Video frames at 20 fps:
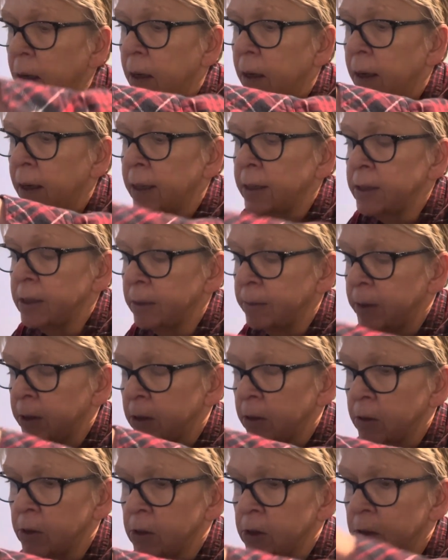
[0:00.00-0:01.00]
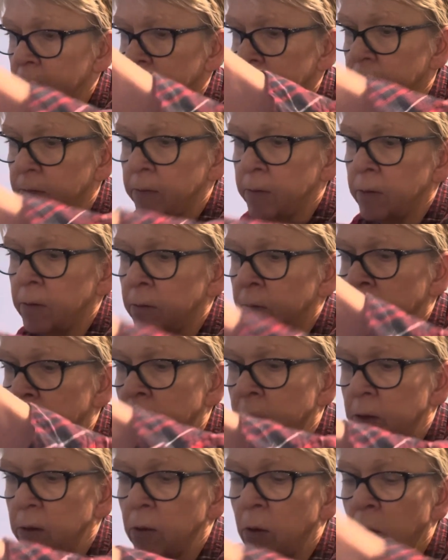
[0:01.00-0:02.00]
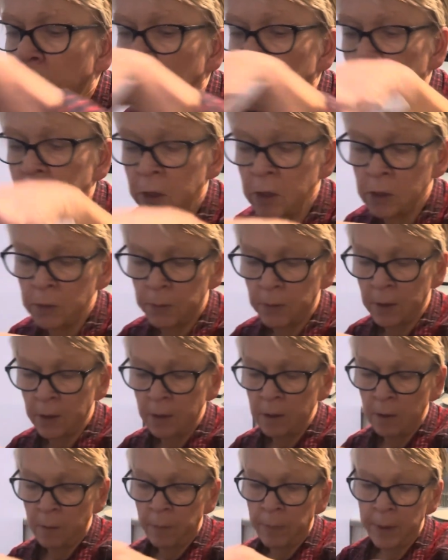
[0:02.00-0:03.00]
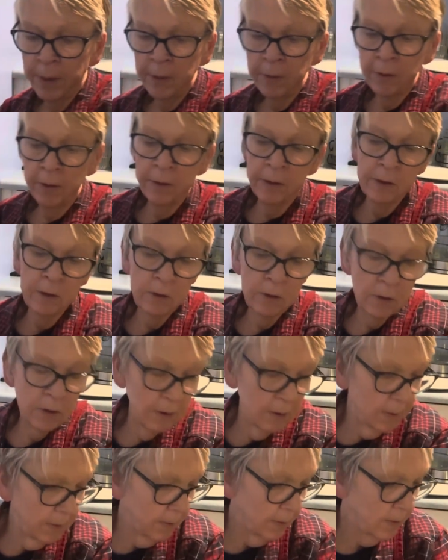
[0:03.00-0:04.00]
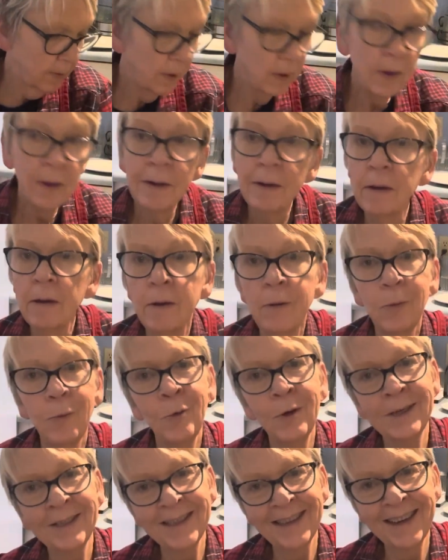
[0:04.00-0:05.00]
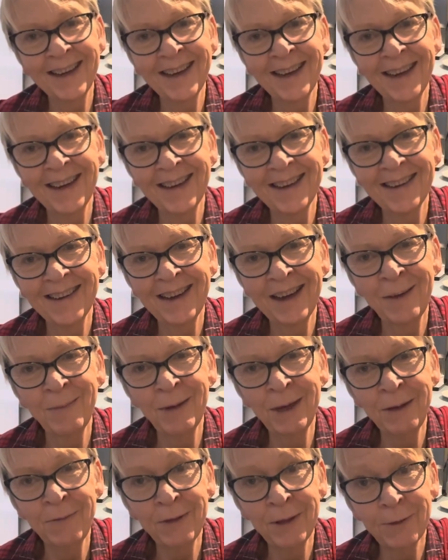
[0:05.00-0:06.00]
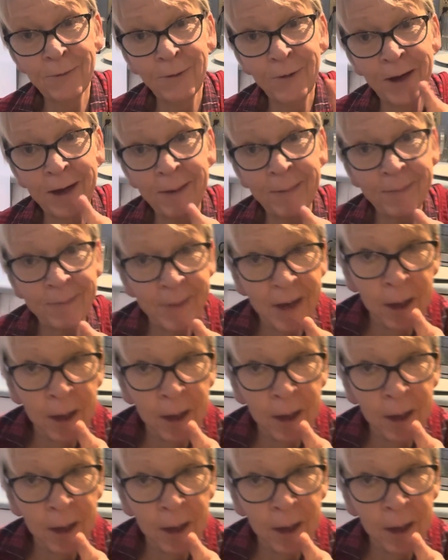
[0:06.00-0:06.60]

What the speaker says: Last time I cooked it with, oh, I wanted to put a little butter in there too. Once again, I'm leaving the frame.